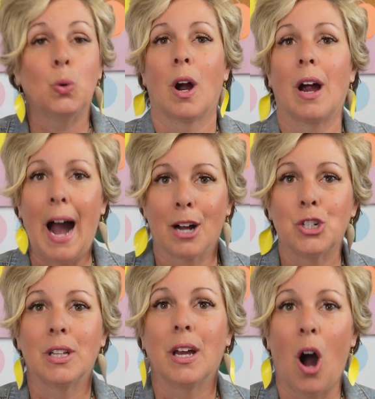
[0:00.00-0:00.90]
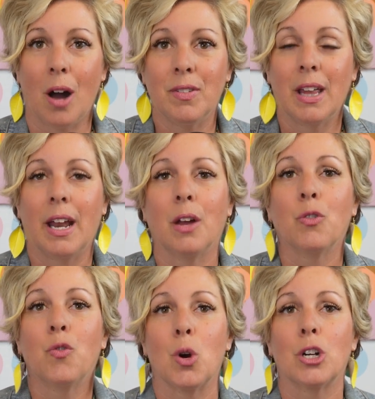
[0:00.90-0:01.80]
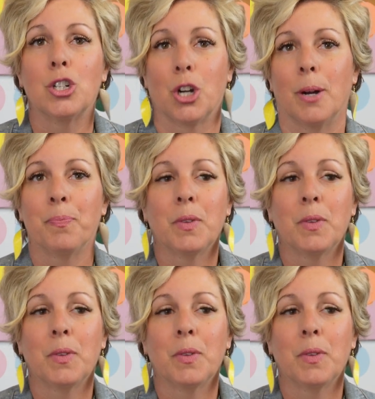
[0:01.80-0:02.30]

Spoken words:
are actually ovulating for sure.